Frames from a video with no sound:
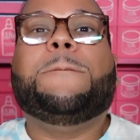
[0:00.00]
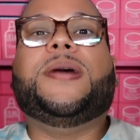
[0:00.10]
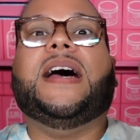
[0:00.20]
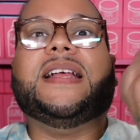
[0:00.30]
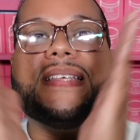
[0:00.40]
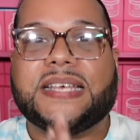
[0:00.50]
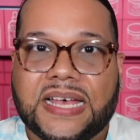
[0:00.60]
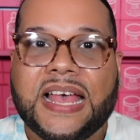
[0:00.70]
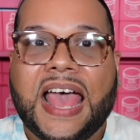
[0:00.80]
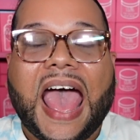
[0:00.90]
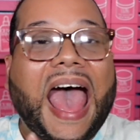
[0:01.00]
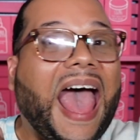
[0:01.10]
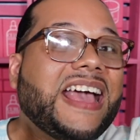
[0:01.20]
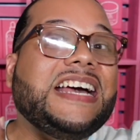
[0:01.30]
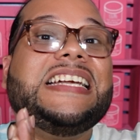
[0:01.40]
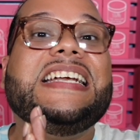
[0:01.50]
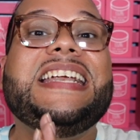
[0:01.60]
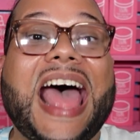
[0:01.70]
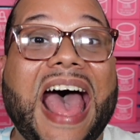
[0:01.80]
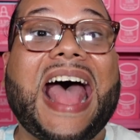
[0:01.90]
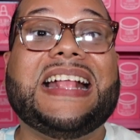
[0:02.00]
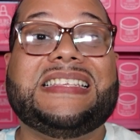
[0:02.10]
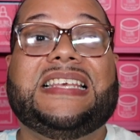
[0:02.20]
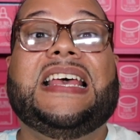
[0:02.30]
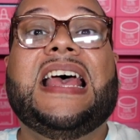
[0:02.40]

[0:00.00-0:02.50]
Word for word: But I could not